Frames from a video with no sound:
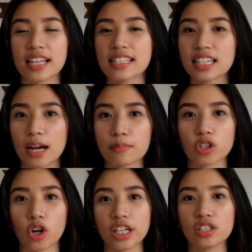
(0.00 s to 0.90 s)
my Instagram
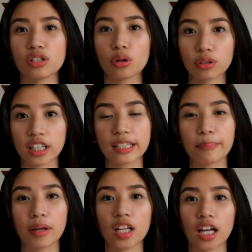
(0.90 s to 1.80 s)
stories, you know
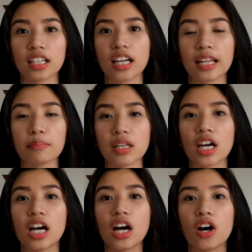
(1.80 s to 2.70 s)
that my dad got me